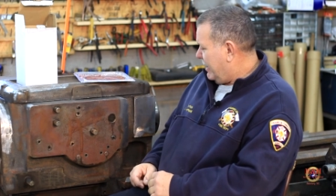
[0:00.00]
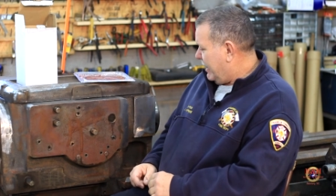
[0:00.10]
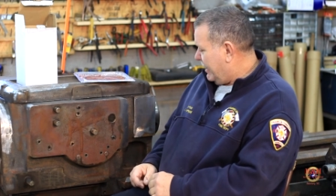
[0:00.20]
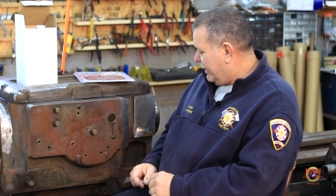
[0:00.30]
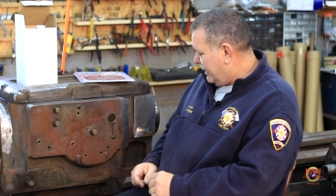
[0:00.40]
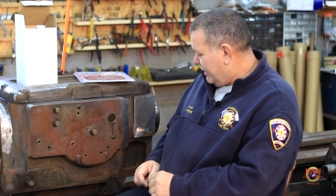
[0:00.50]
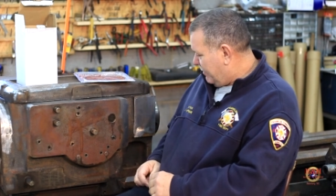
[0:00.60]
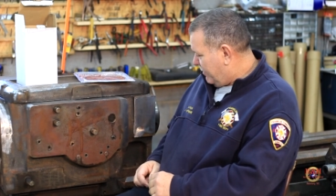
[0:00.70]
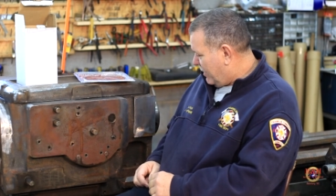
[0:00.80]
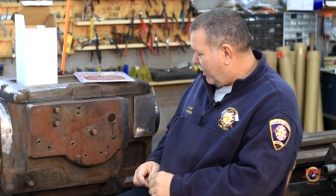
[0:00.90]
And
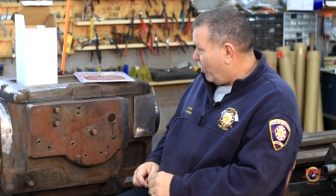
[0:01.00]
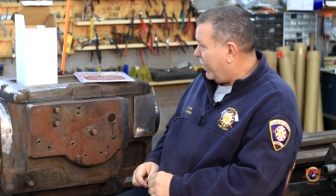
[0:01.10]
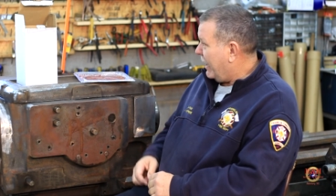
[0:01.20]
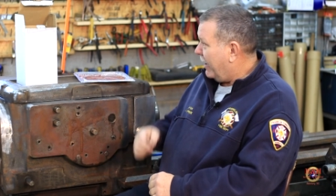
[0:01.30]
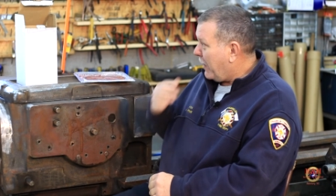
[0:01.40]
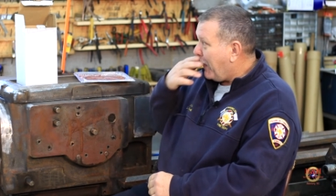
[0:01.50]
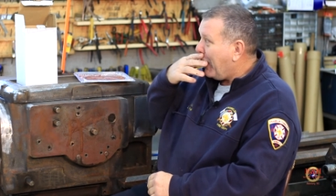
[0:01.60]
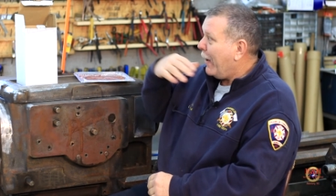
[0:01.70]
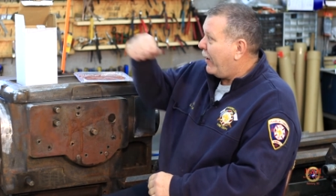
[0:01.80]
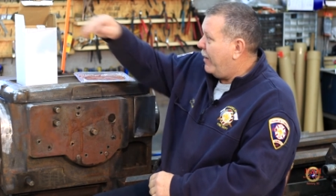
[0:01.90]
I went out on